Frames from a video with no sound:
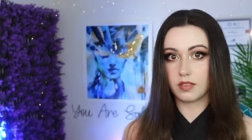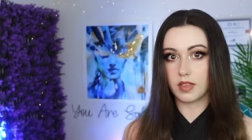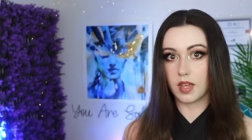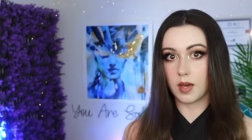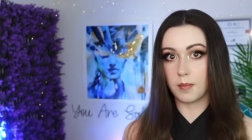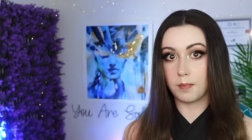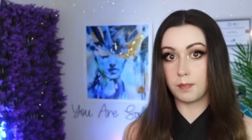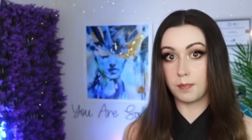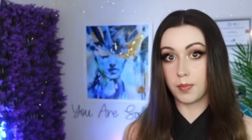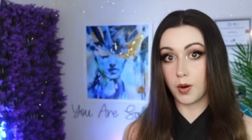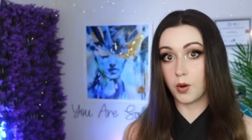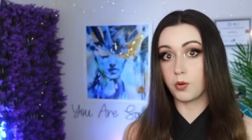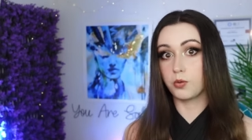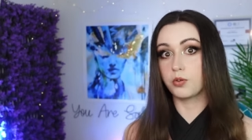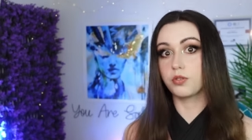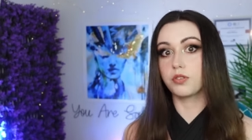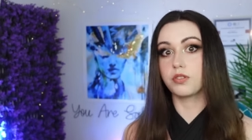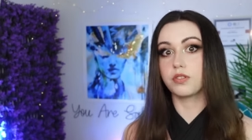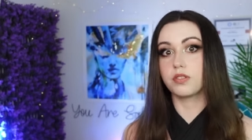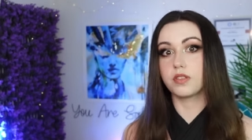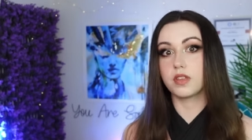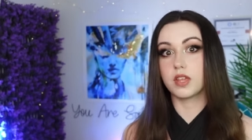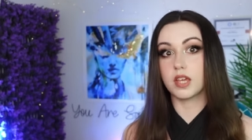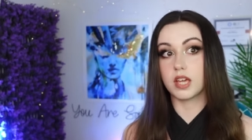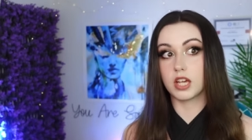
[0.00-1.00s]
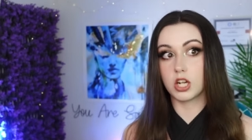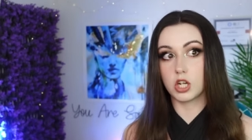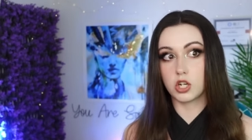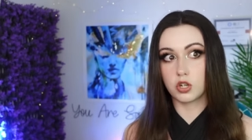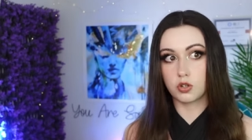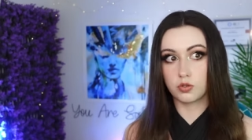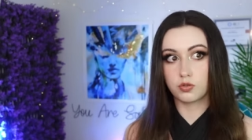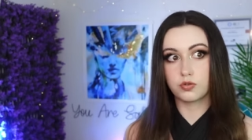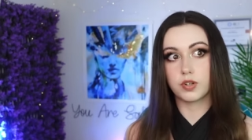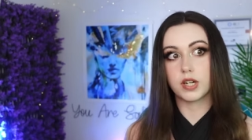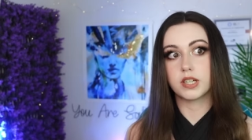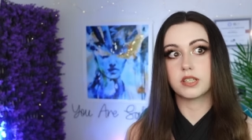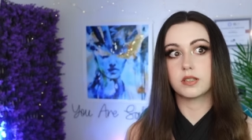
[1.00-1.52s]
They're both
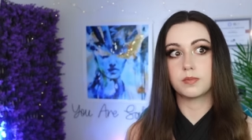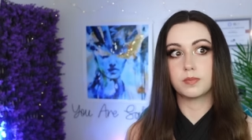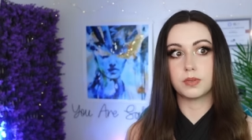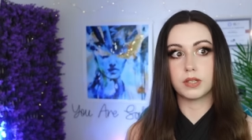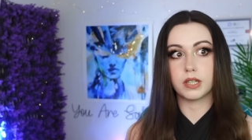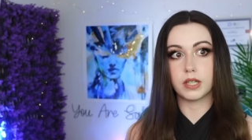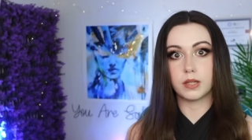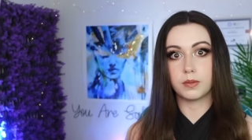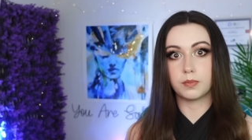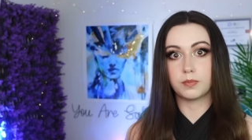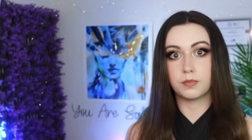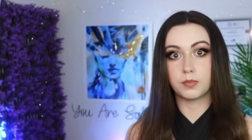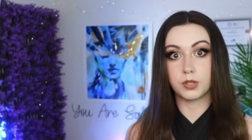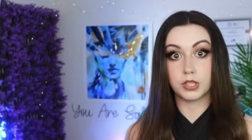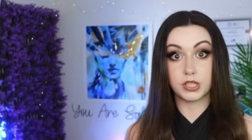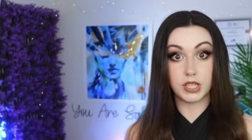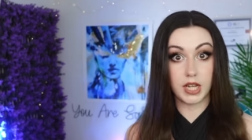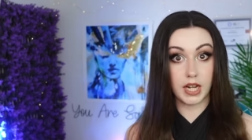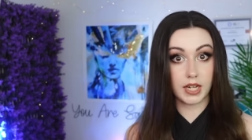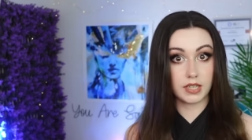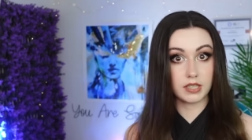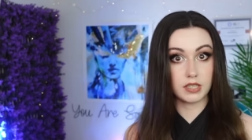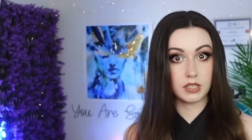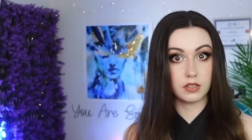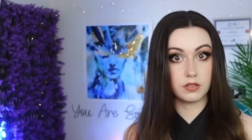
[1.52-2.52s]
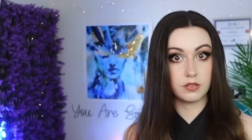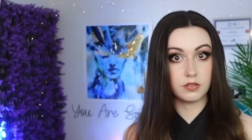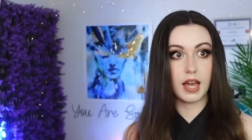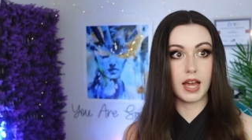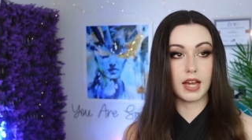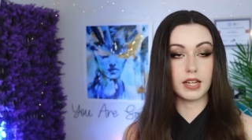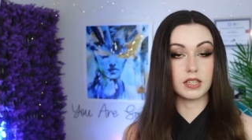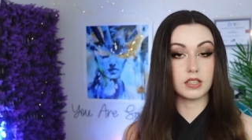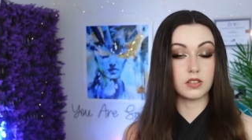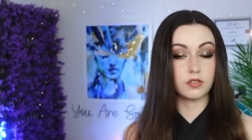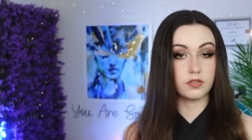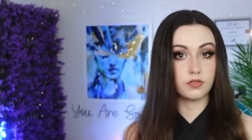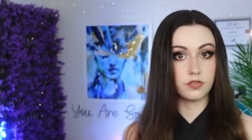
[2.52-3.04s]
incredibly protective
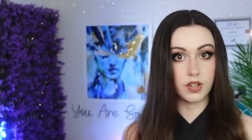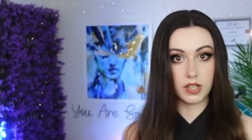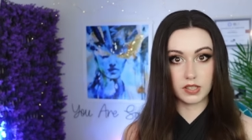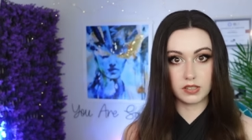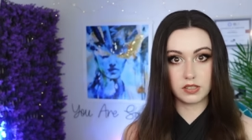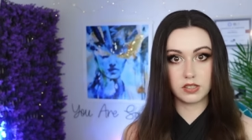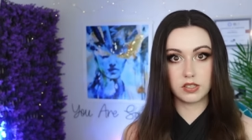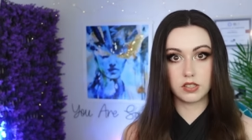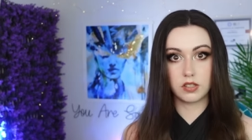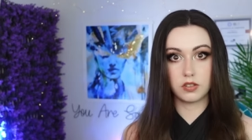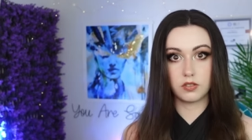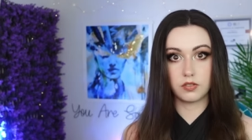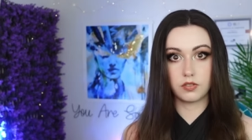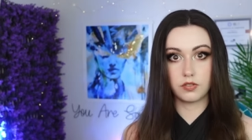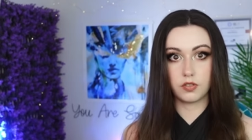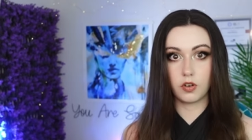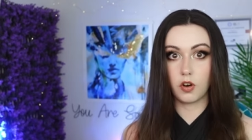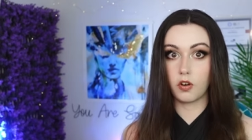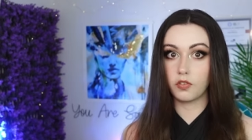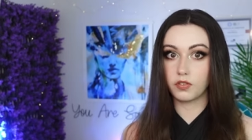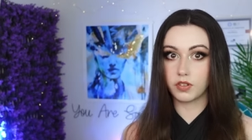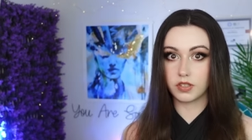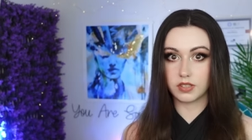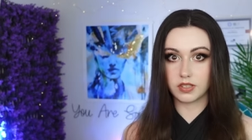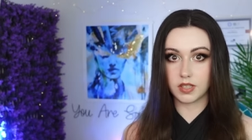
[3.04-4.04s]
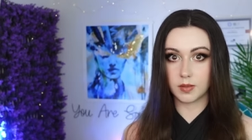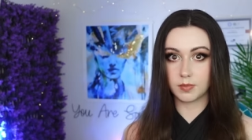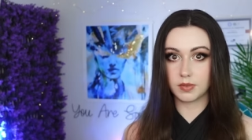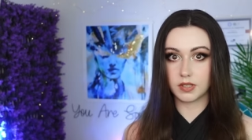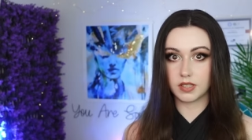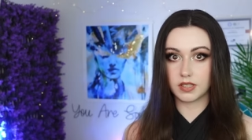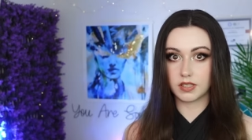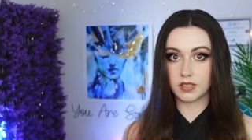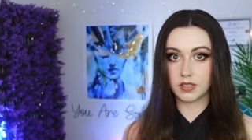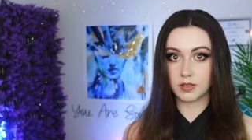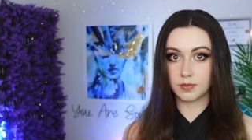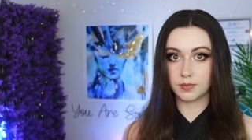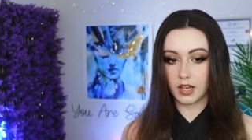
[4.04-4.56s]
and defensive of the
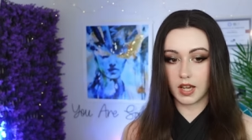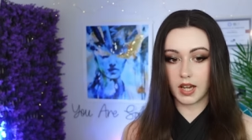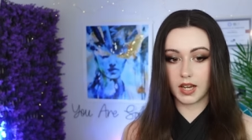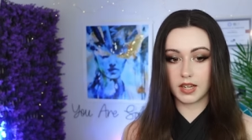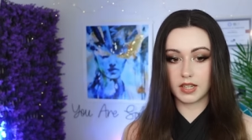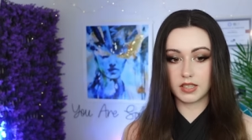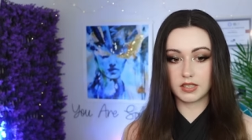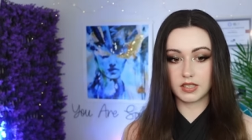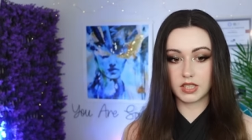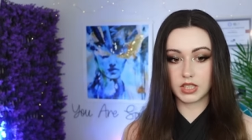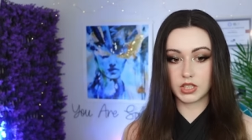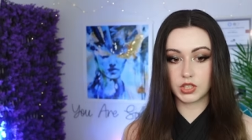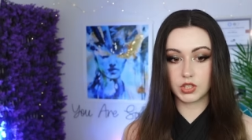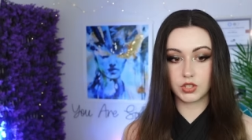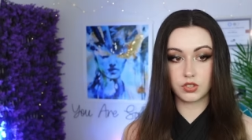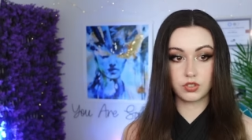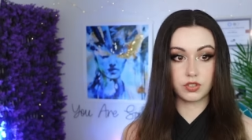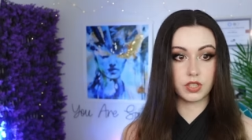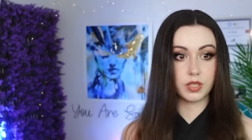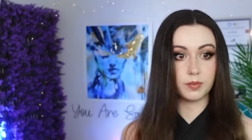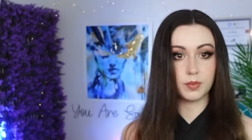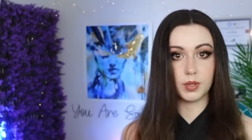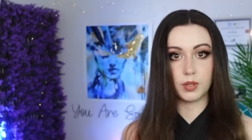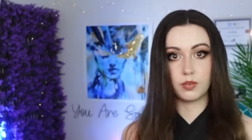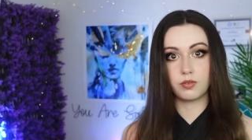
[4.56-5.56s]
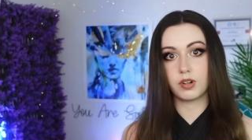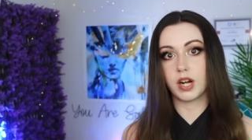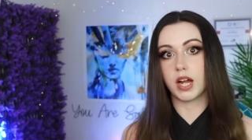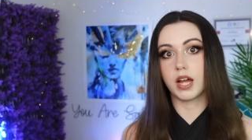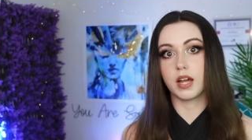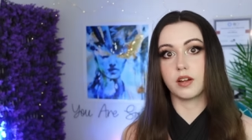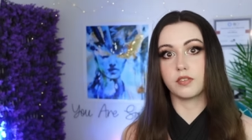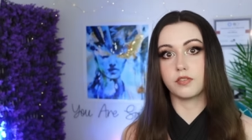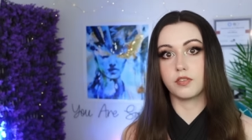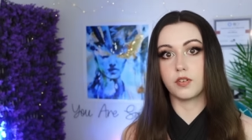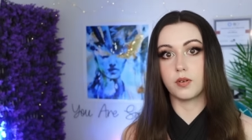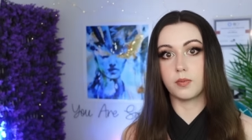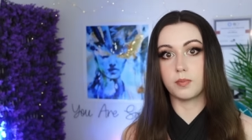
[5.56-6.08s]
subsystem, and it's extremely
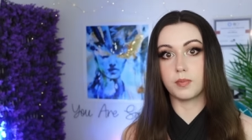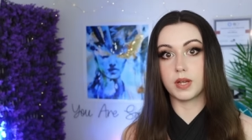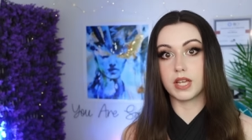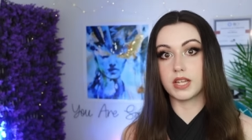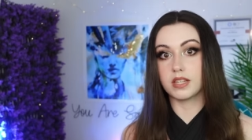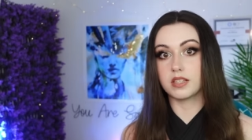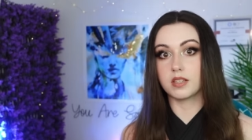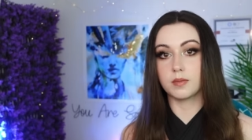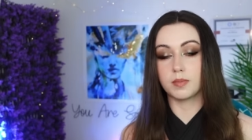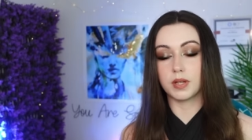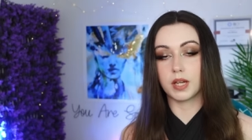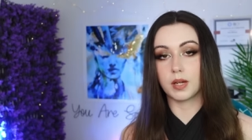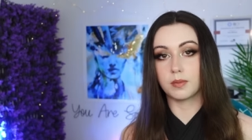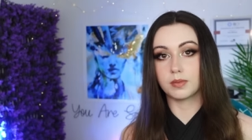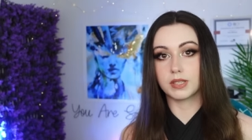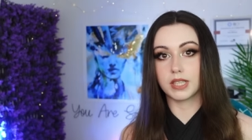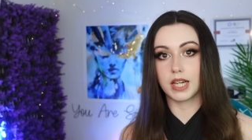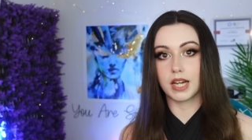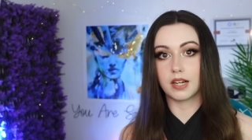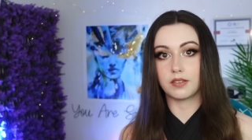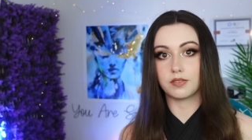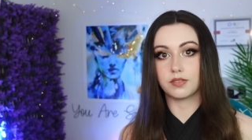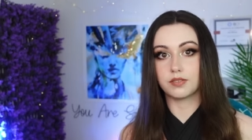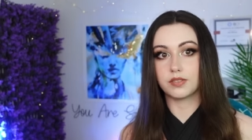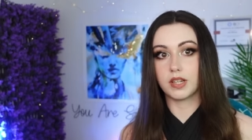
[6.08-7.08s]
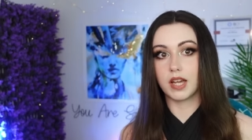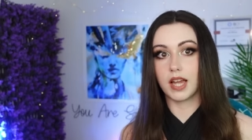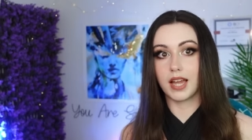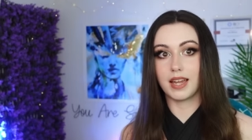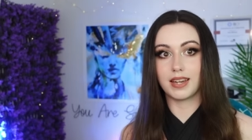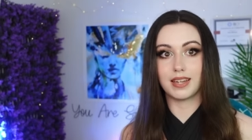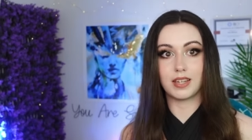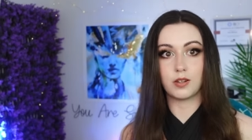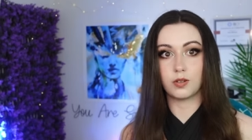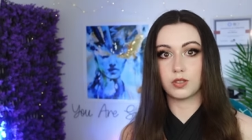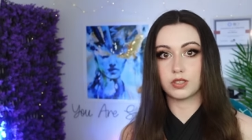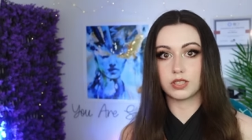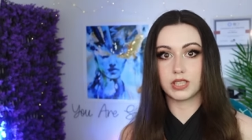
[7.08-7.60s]
rare for me to be able to have
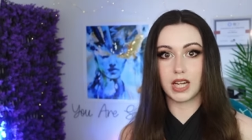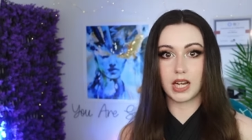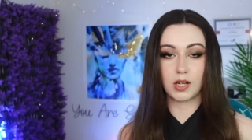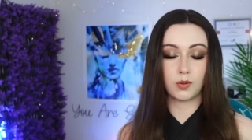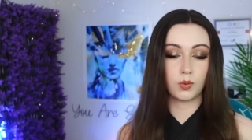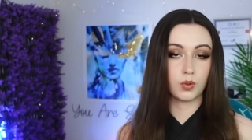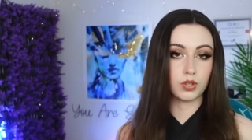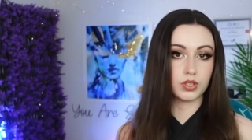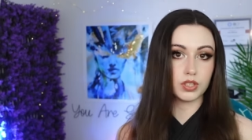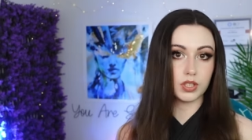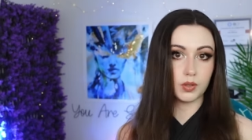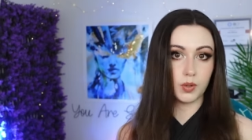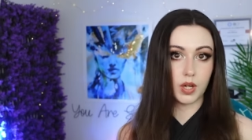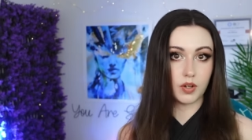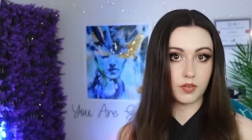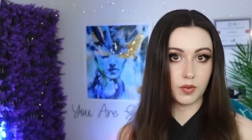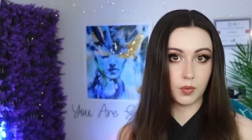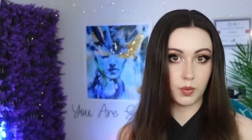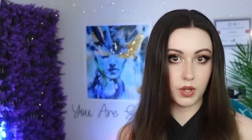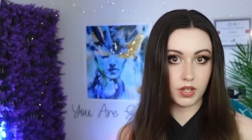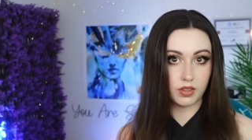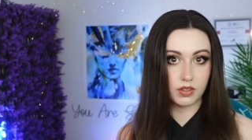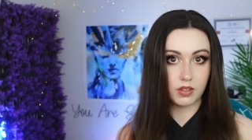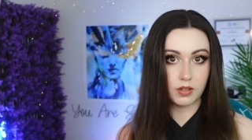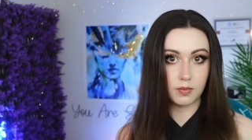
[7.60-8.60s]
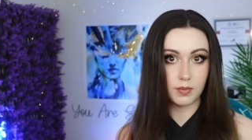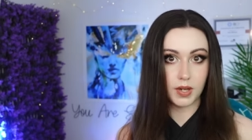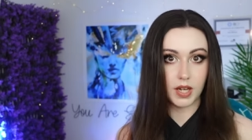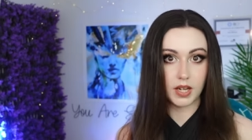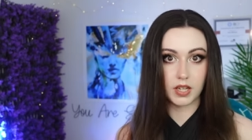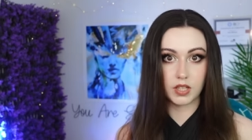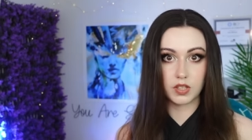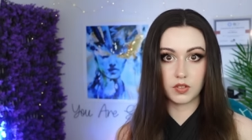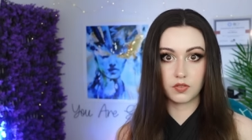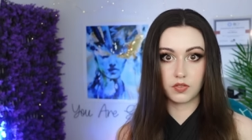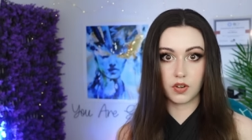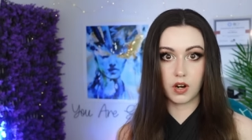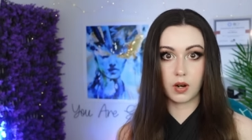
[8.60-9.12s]
any contact whatsoever with them, and
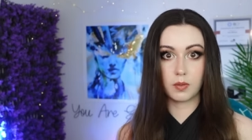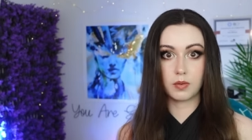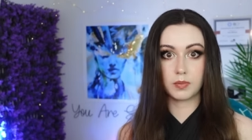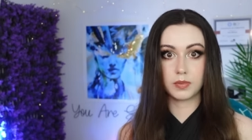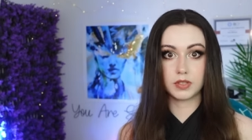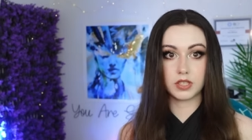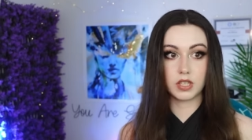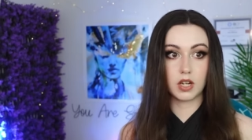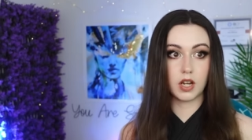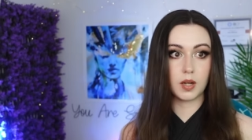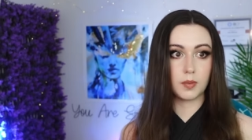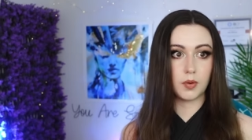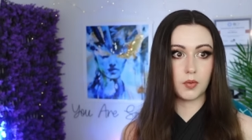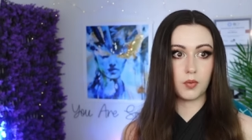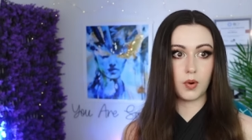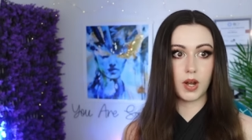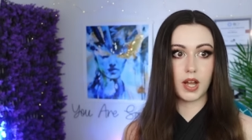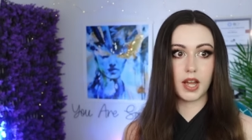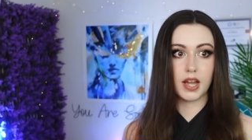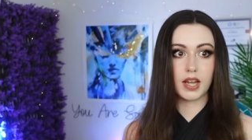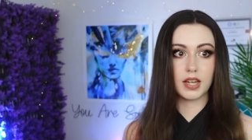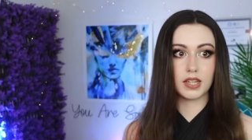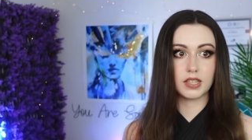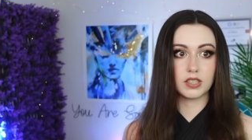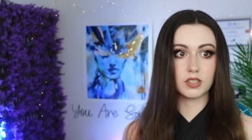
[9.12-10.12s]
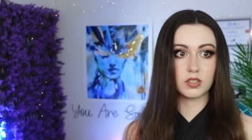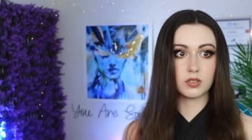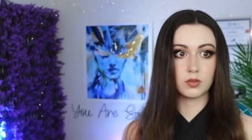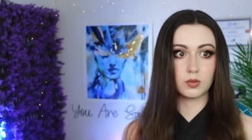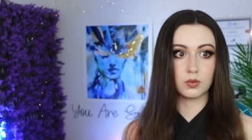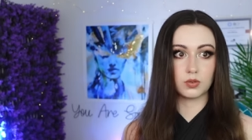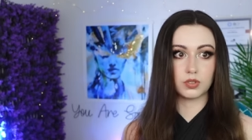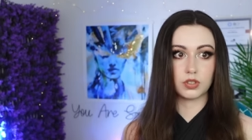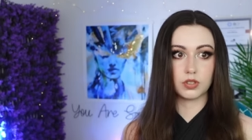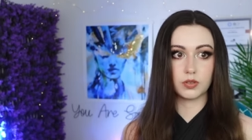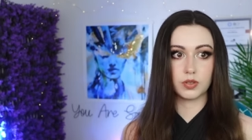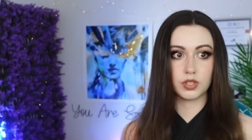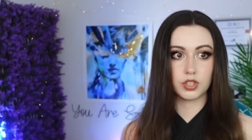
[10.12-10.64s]
as far as I'm aware, it's
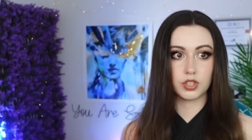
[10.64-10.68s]
also